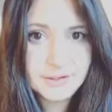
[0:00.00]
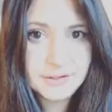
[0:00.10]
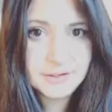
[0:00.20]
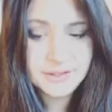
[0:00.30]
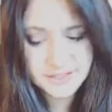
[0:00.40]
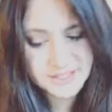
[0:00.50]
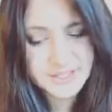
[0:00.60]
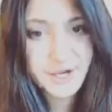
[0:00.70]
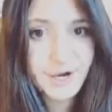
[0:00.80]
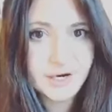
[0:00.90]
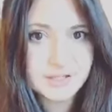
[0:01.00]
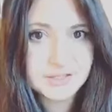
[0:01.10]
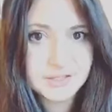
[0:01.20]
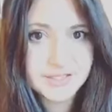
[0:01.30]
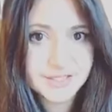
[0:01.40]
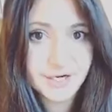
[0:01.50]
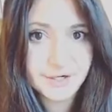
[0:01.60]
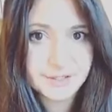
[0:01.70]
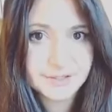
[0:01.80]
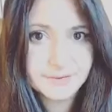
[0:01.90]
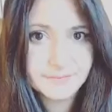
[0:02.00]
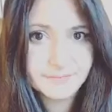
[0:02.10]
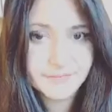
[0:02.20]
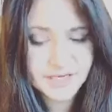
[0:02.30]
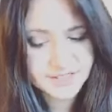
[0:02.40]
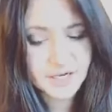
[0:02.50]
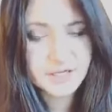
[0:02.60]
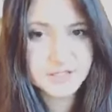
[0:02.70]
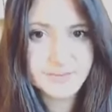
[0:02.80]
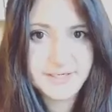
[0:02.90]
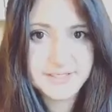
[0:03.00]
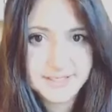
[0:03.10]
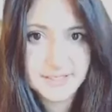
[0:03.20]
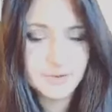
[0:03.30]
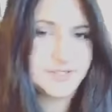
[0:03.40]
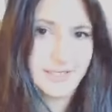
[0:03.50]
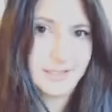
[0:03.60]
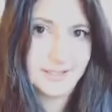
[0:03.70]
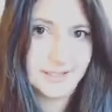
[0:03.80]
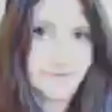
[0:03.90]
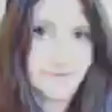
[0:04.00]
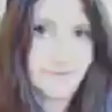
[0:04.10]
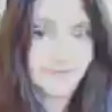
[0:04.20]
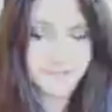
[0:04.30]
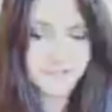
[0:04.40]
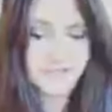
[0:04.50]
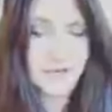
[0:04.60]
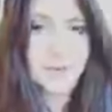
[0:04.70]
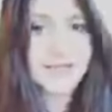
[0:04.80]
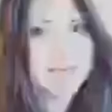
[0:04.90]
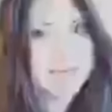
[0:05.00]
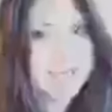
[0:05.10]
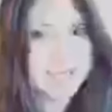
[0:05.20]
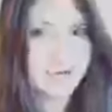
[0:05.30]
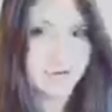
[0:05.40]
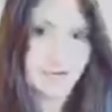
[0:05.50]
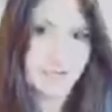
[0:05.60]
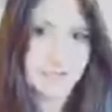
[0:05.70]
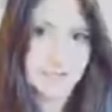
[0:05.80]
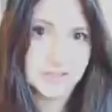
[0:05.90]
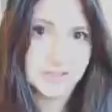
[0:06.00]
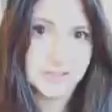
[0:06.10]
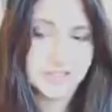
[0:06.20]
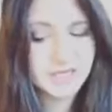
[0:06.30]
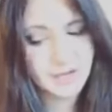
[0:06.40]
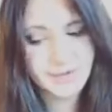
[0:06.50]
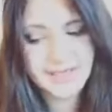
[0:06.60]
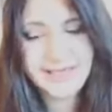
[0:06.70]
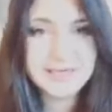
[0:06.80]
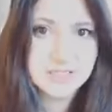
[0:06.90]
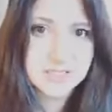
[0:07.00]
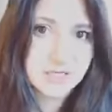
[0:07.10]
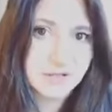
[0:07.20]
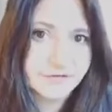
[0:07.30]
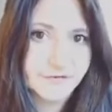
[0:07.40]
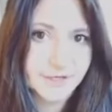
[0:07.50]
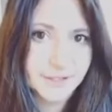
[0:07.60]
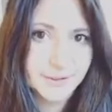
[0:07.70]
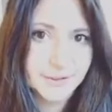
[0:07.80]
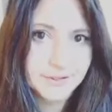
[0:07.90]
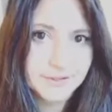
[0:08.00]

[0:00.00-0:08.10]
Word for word: Because it's hard. It's hard. It's hard to be singled out there, isn't it? And just go against the grain, to go against the flow.